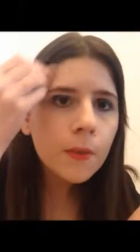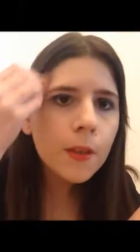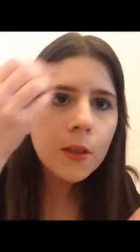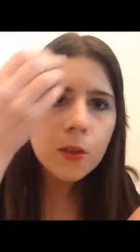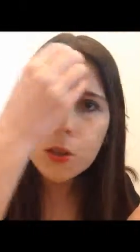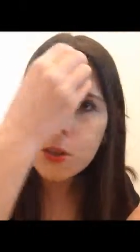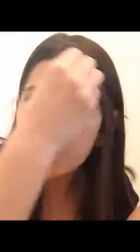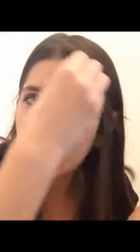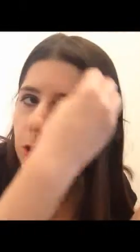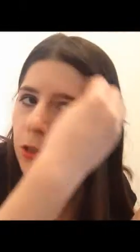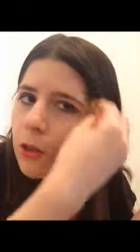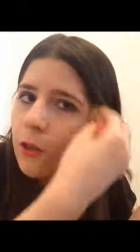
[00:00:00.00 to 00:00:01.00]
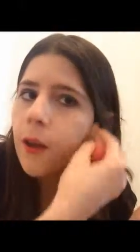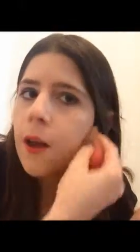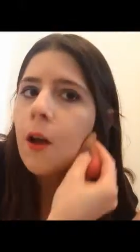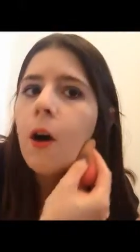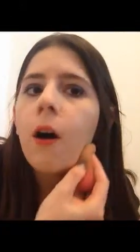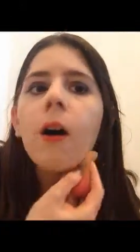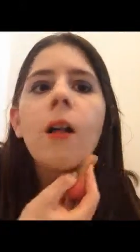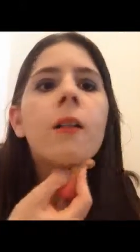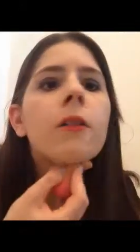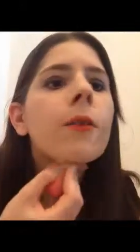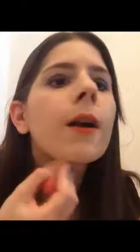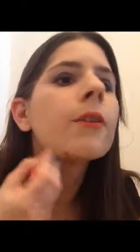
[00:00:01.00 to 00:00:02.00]
And just make sure you get
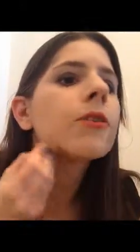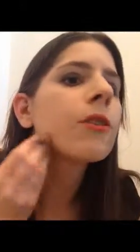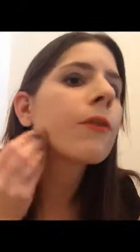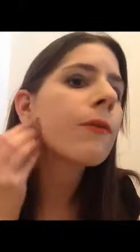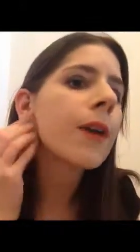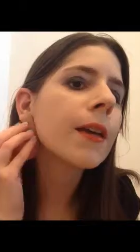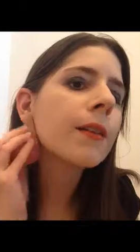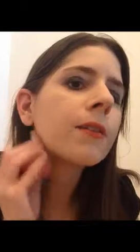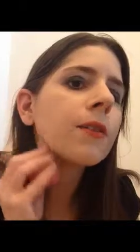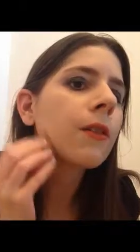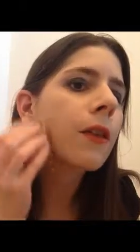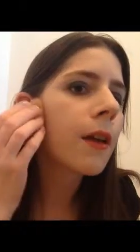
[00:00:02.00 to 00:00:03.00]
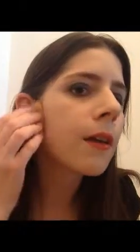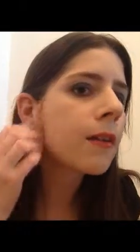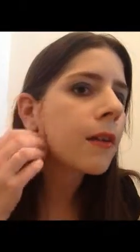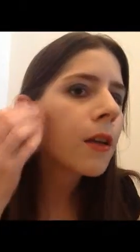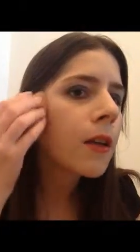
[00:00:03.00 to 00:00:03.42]
all around your face so that